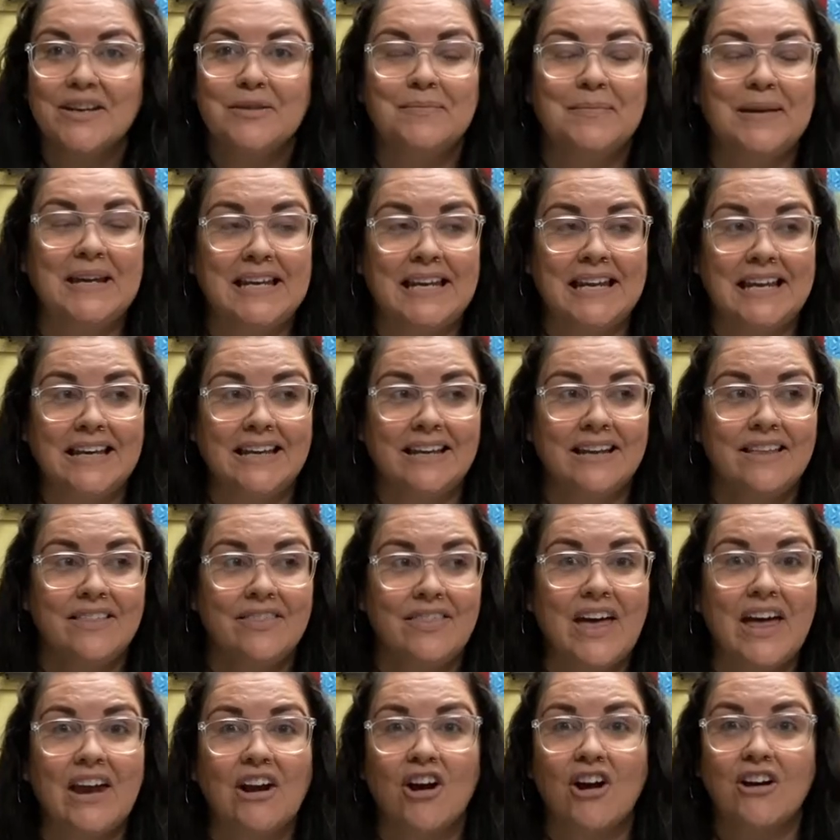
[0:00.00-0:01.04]
meaning
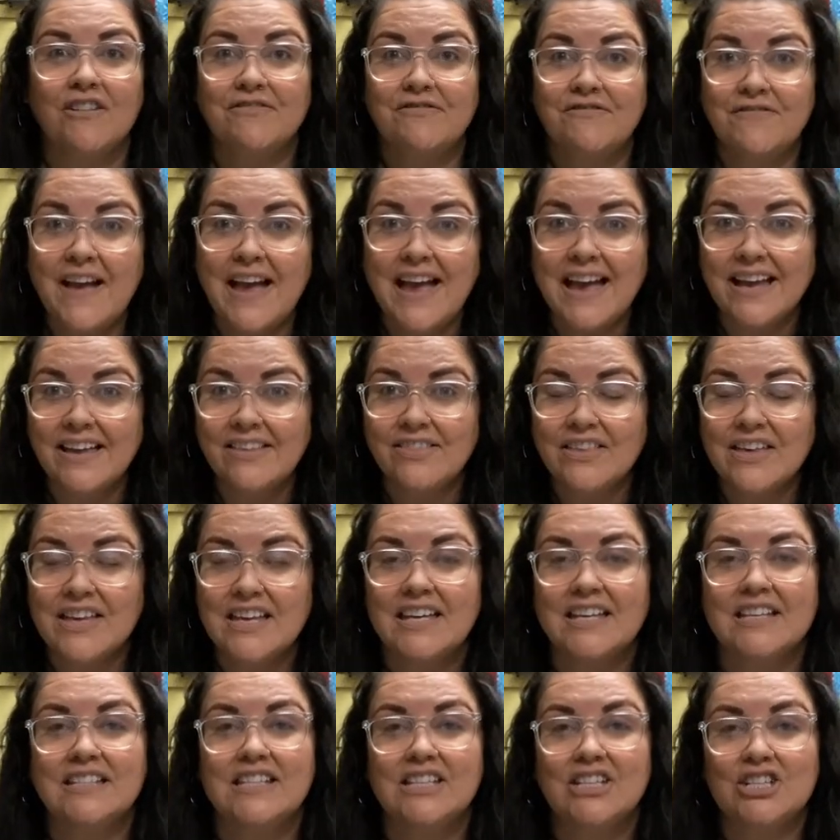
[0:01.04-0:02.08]
that our faith
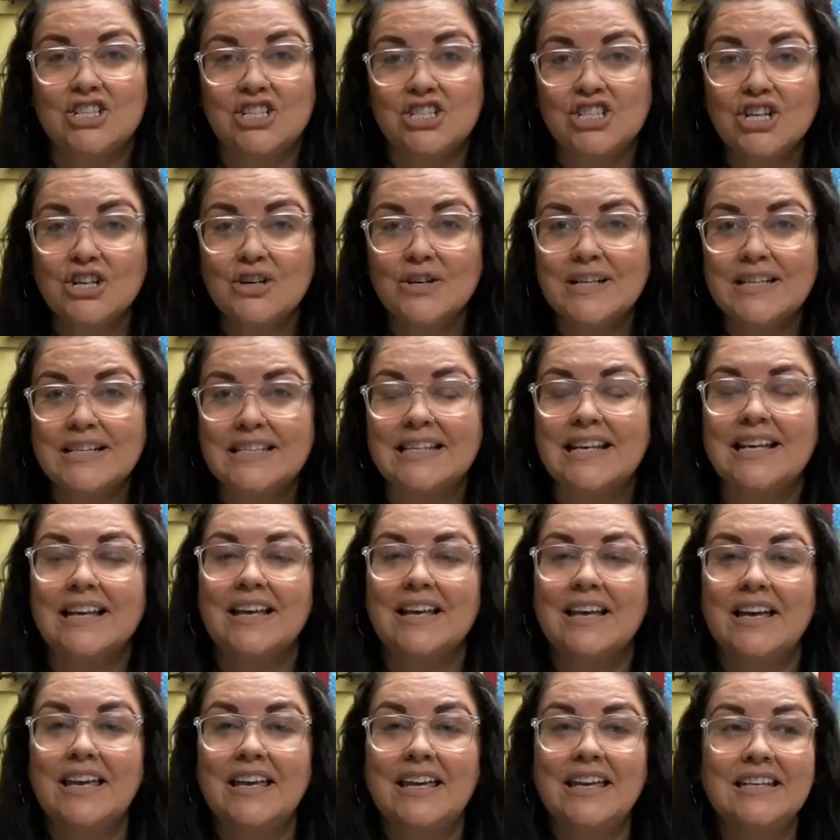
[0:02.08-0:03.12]
is the assurance
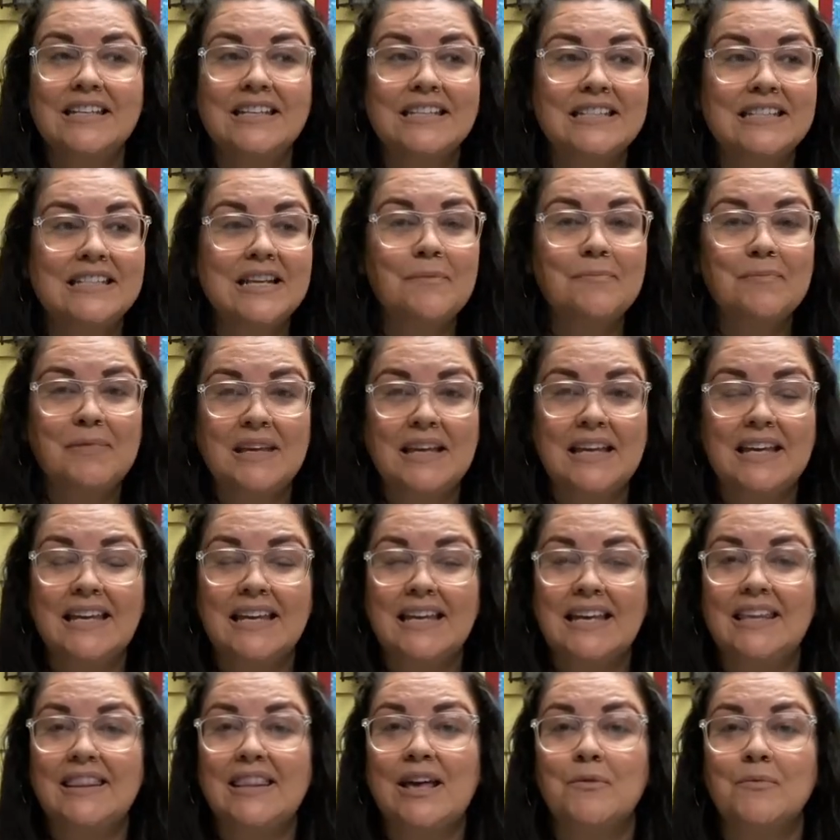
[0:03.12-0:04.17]
in something
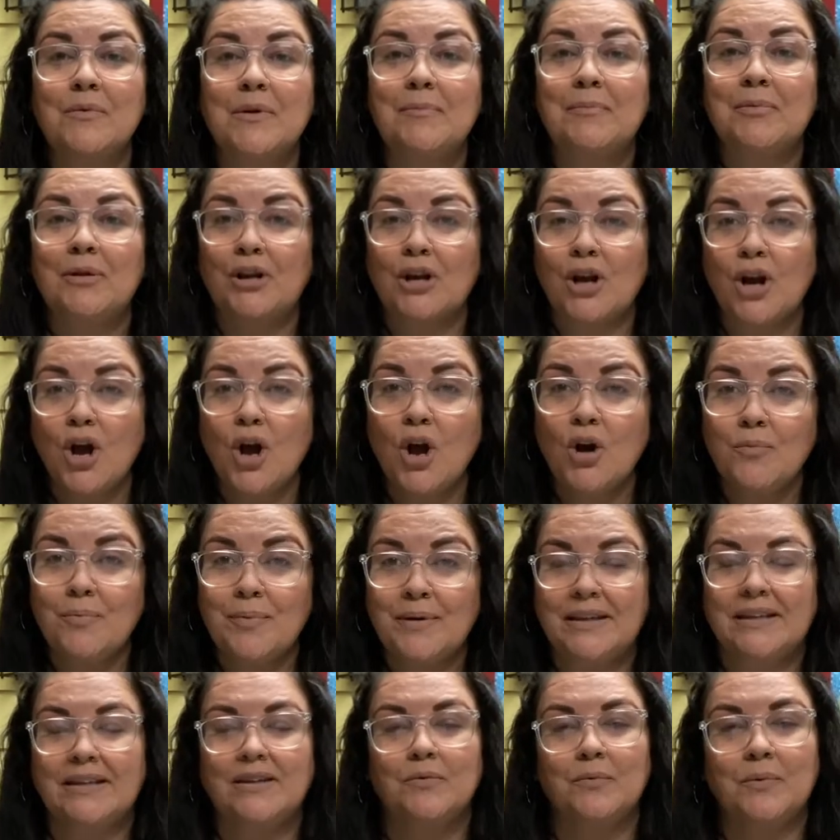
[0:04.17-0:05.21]
that we put our hope in.